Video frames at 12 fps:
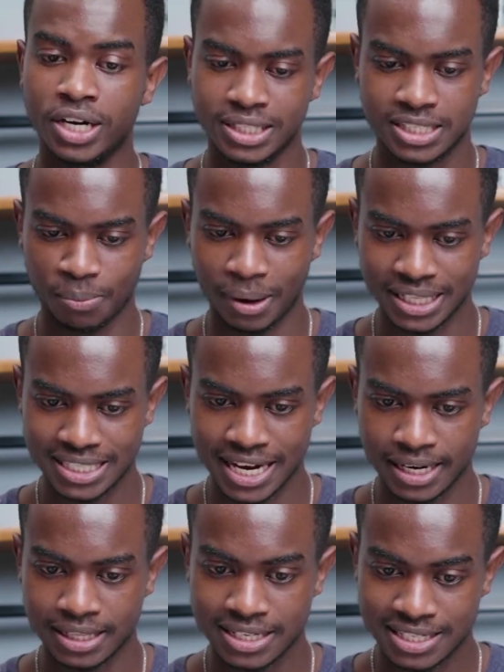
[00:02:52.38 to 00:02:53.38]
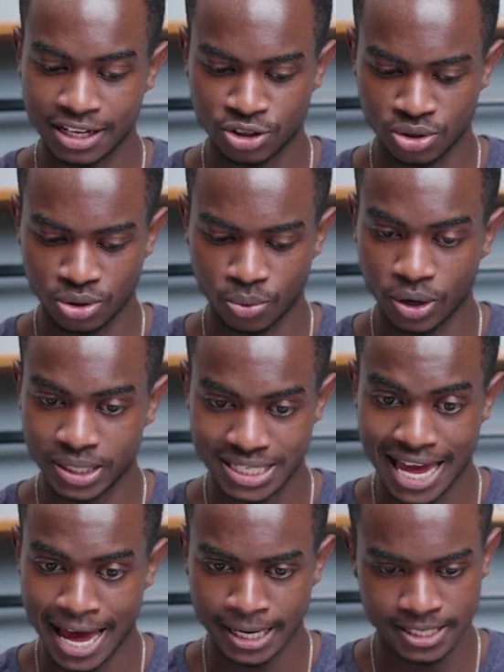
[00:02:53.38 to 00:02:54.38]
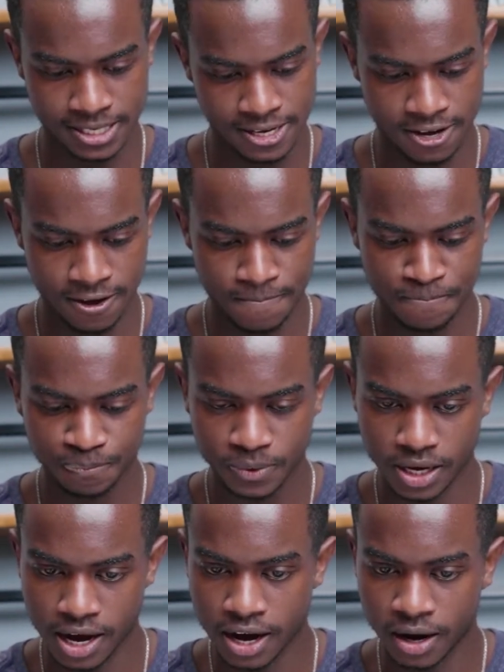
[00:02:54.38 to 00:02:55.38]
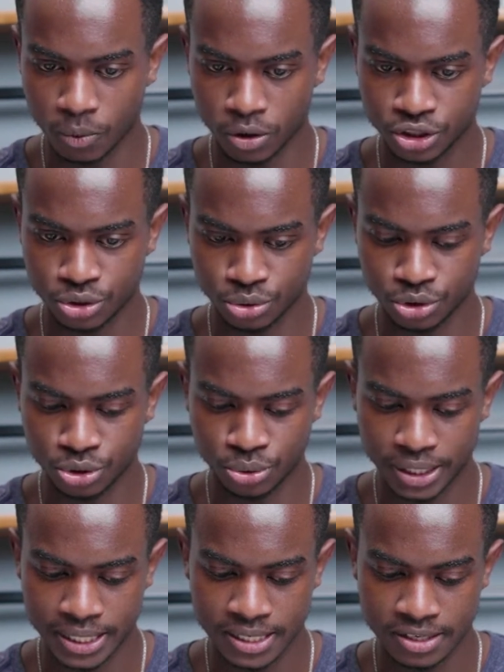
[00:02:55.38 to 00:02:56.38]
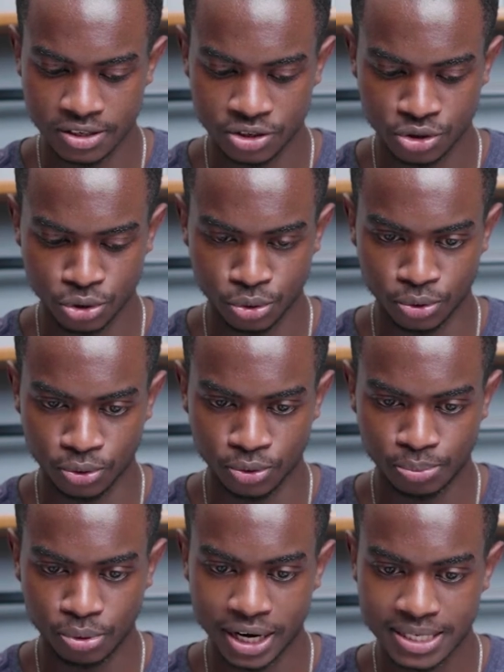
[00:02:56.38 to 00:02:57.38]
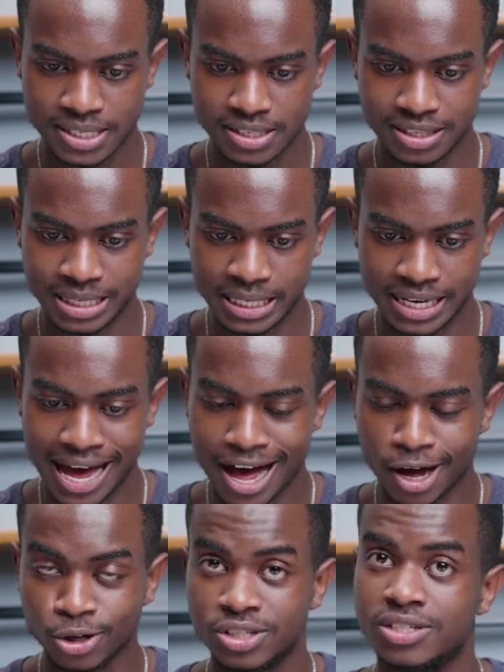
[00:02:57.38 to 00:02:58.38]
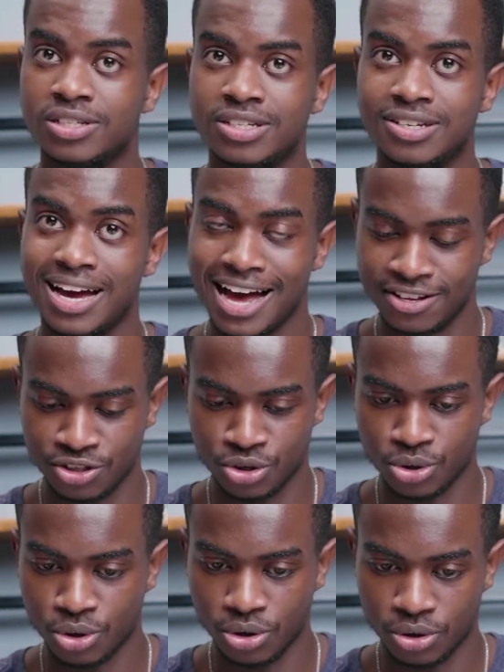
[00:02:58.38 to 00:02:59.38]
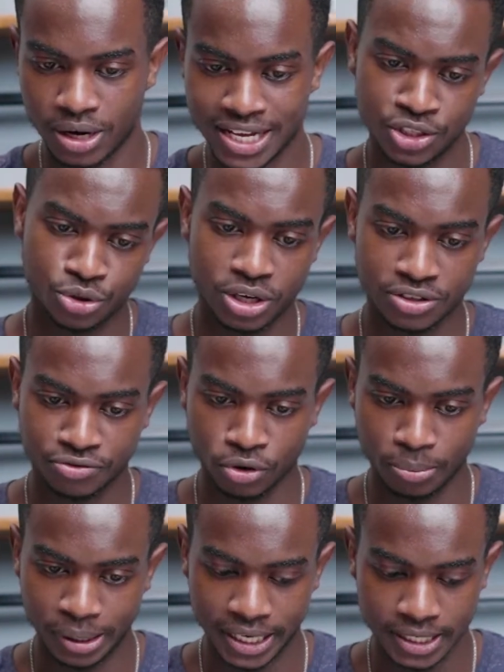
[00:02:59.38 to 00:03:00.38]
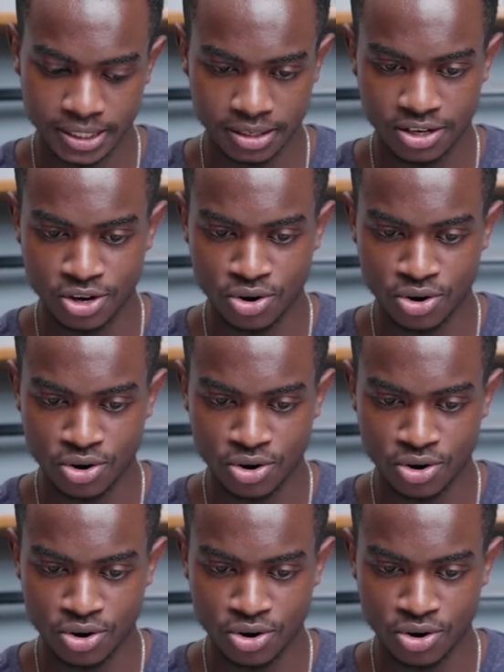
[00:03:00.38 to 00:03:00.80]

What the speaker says: it to maintain the center where it's at, what you do is you press the Alt as you're transforming it,